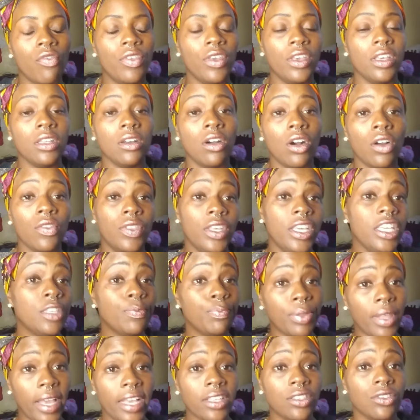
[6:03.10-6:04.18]
these
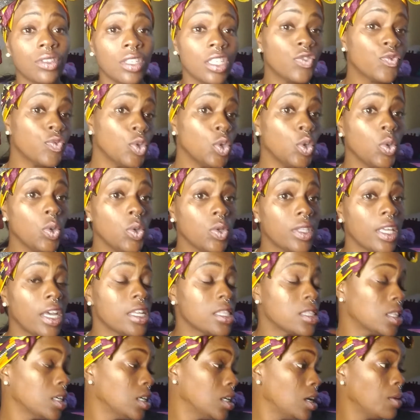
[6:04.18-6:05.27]
plants or this food
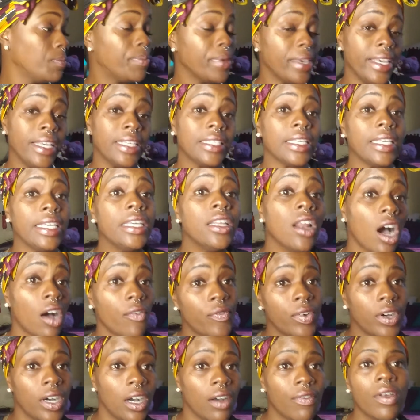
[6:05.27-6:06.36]
that the bees eat
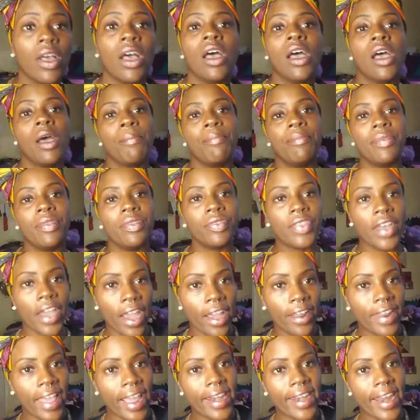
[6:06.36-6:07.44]
off of.
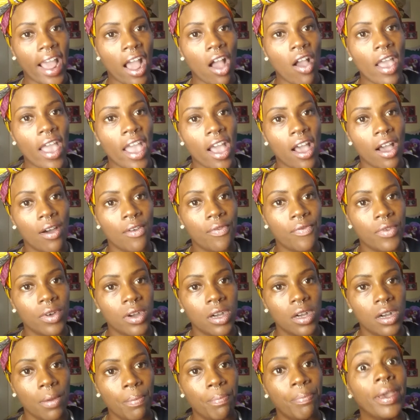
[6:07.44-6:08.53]
They now have
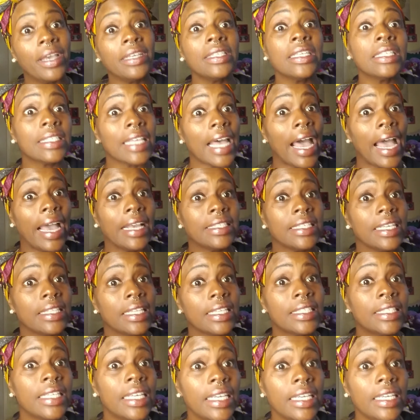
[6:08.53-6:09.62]
pesticides in the
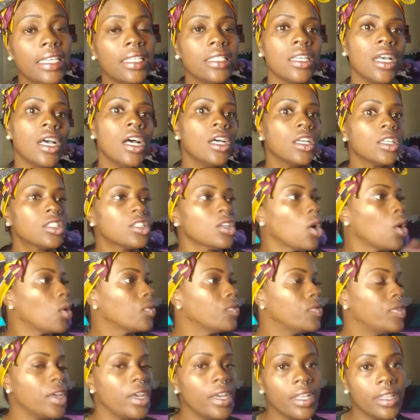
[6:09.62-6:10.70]
seeds. So
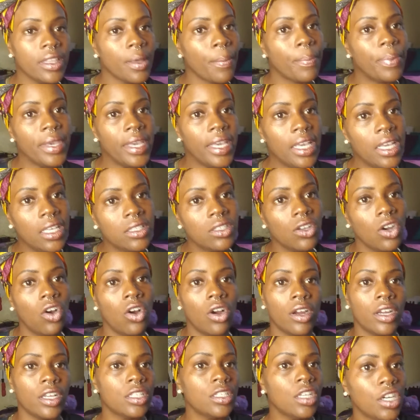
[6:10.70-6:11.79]
then the bees
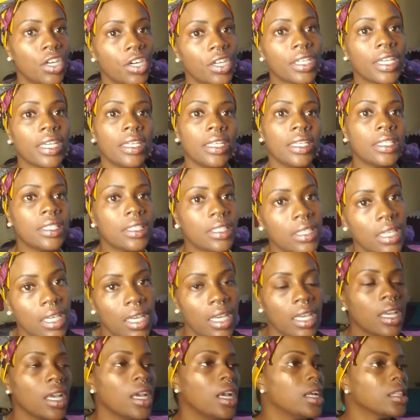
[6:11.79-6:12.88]
are in turn getting
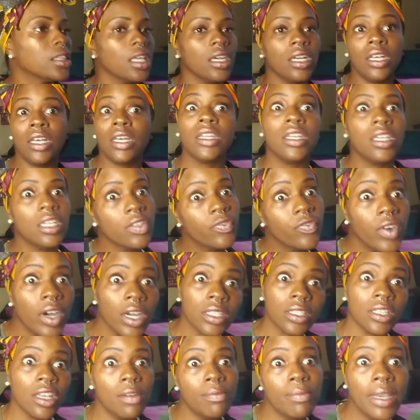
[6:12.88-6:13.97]
sick. The honey is
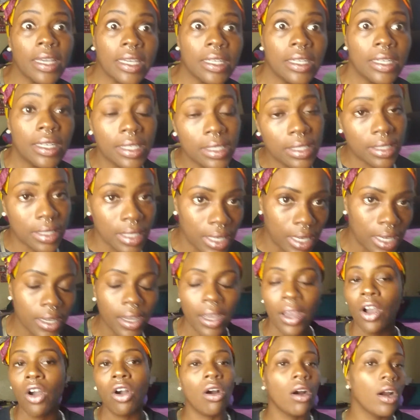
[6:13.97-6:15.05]
fucked up, making us sick.
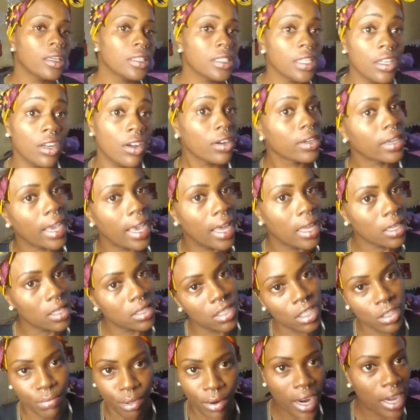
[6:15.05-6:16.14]
Or it's inorganic. It's
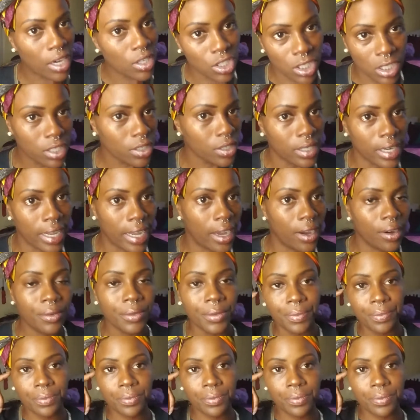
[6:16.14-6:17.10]
just brown sugar now.